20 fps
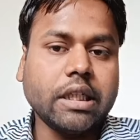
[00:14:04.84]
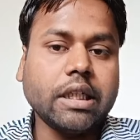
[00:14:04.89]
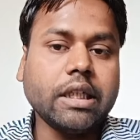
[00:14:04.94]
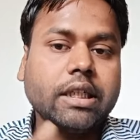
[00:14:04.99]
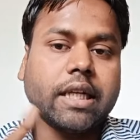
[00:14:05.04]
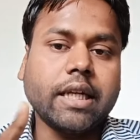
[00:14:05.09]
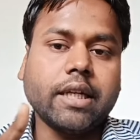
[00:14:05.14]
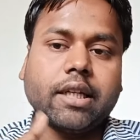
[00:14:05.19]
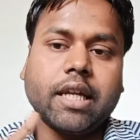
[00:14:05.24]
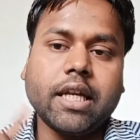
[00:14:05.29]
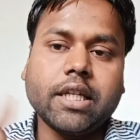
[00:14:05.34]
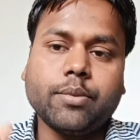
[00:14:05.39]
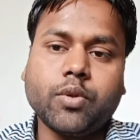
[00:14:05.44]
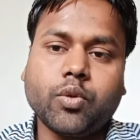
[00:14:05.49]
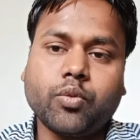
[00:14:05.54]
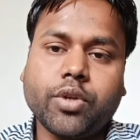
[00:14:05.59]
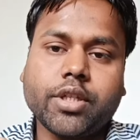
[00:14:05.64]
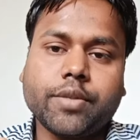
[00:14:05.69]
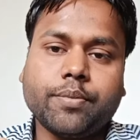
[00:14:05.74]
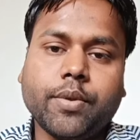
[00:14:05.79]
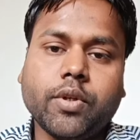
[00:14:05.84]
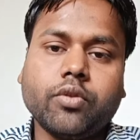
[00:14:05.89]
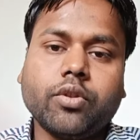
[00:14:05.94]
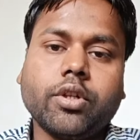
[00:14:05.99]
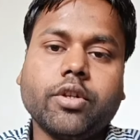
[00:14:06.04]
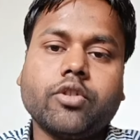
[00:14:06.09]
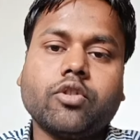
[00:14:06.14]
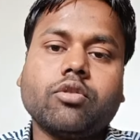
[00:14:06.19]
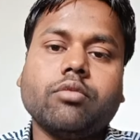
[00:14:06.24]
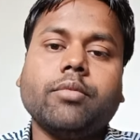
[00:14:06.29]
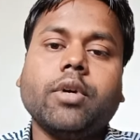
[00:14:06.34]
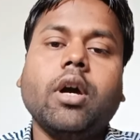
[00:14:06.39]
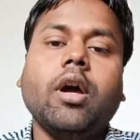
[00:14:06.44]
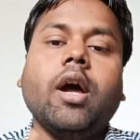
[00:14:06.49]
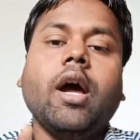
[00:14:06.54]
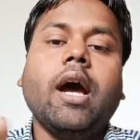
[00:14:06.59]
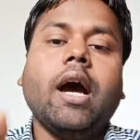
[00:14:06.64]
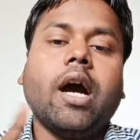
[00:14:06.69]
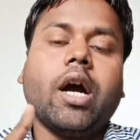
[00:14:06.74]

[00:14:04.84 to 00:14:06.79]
legal title has been transferred to the customer